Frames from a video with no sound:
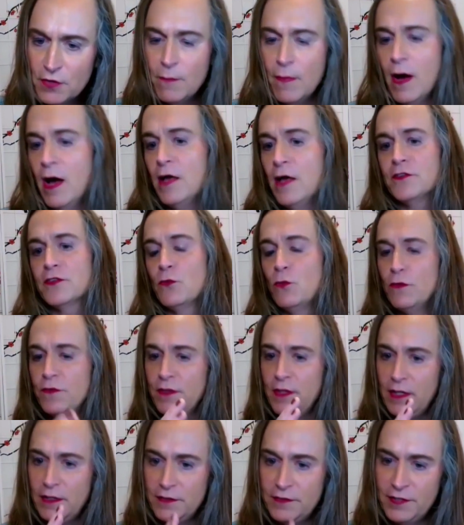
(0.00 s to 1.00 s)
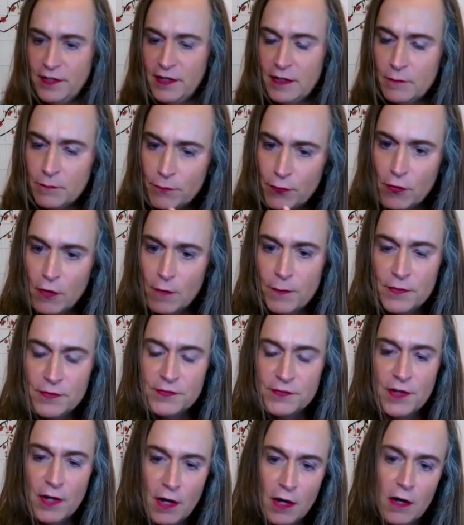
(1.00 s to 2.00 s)
Musk with the intent
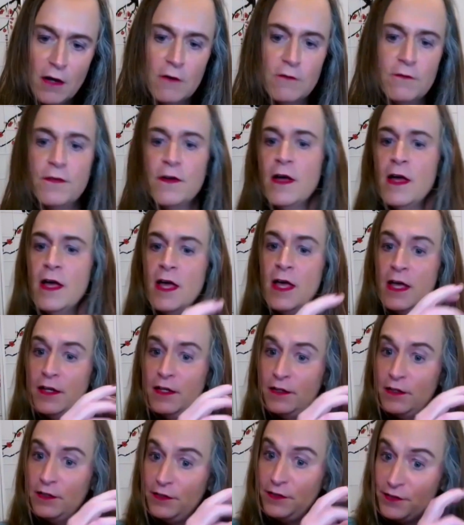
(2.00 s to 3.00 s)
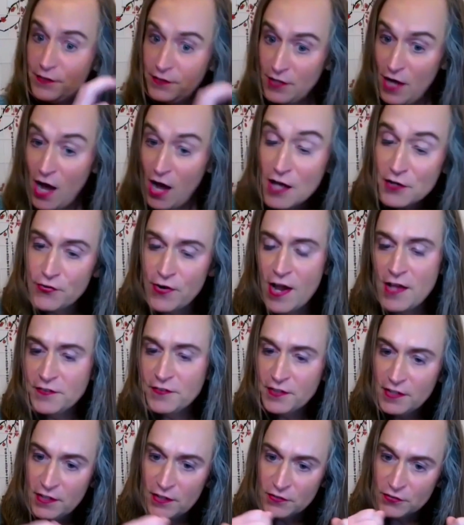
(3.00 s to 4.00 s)
purpose of
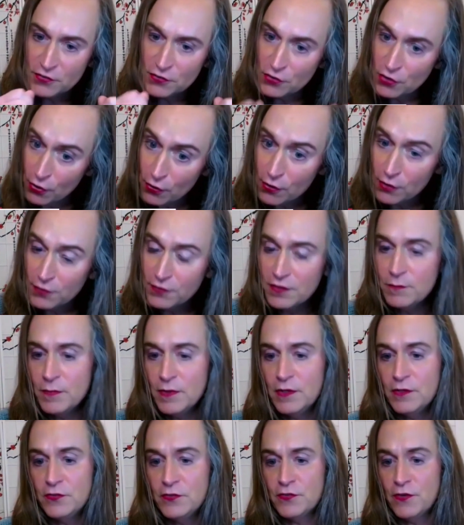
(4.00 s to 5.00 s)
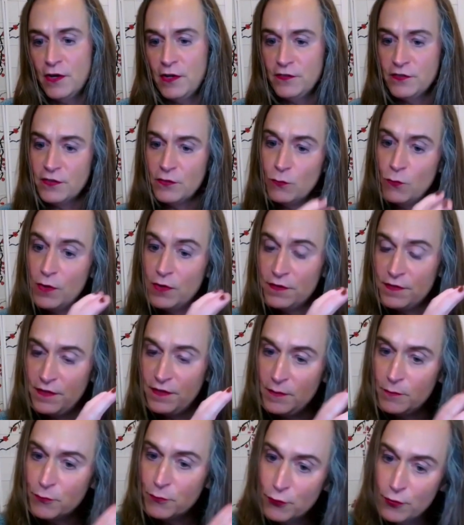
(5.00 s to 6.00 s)
contrasting his current administration with
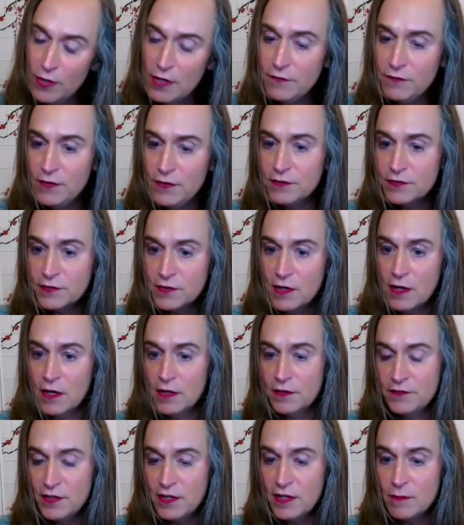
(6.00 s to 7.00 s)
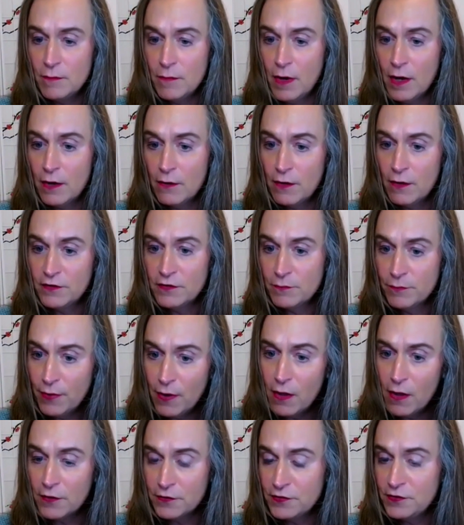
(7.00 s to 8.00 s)
the previous content moderation
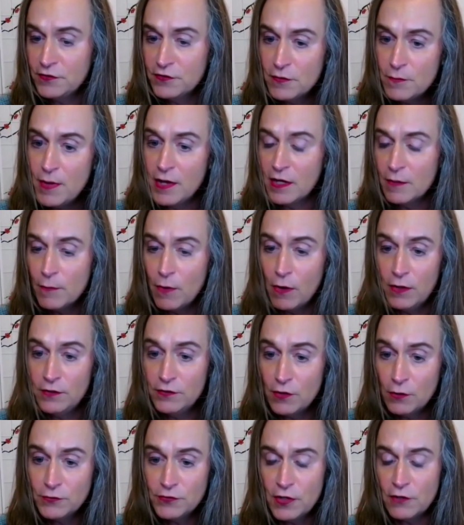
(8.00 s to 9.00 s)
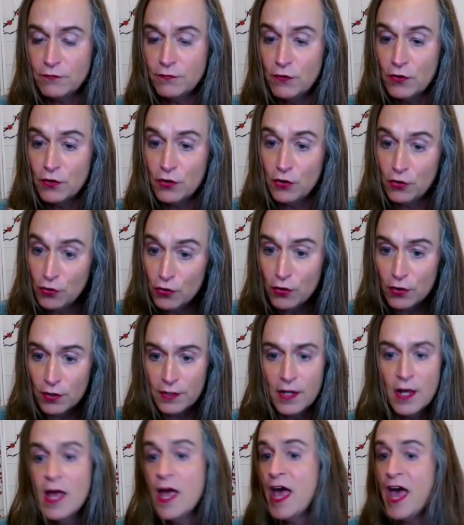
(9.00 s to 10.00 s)
policies to make his own self look
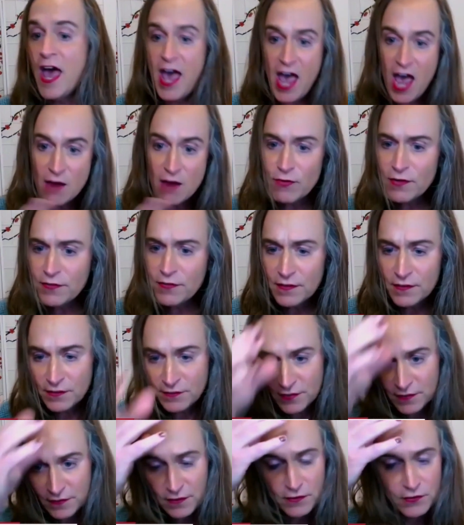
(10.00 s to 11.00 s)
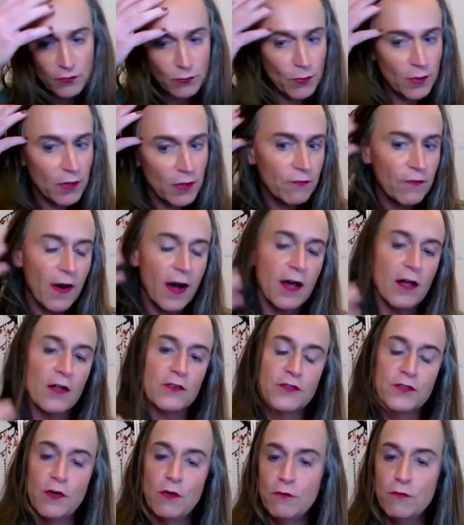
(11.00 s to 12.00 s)
good. Everything that's in these Twitter
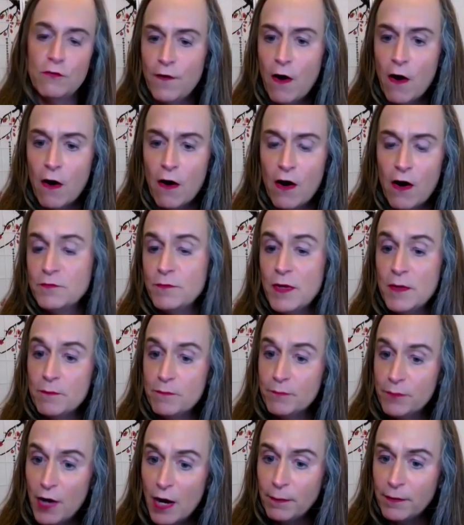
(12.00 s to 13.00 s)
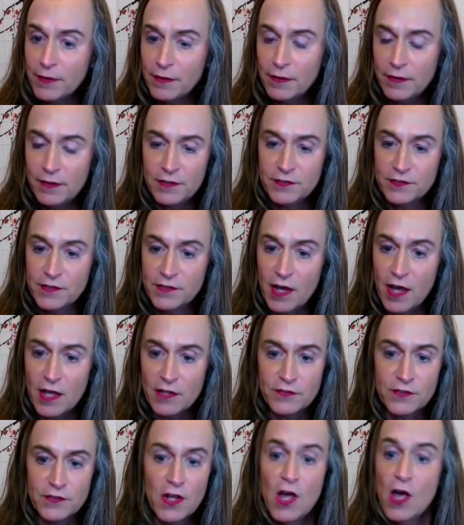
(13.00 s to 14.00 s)
files so far has been publicly
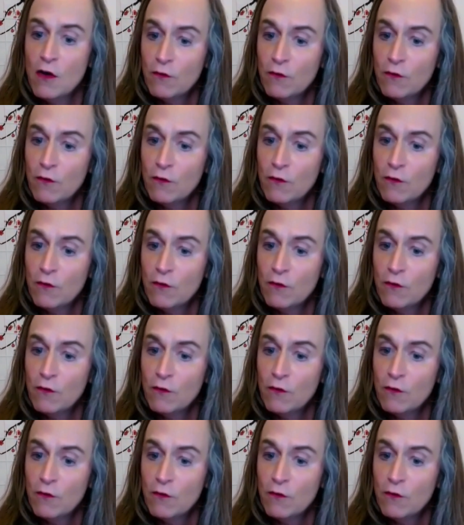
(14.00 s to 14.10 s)
discussed.